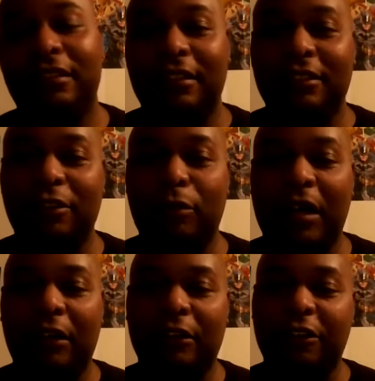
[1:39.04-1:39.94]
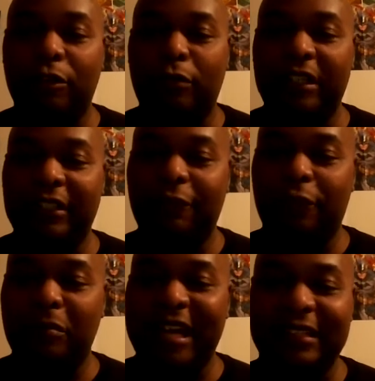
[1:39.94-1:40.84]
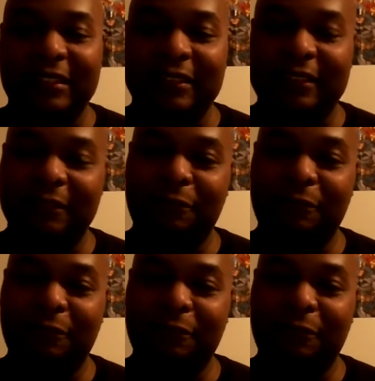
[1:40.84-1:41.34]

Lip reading: So Paul, are you ready for madness?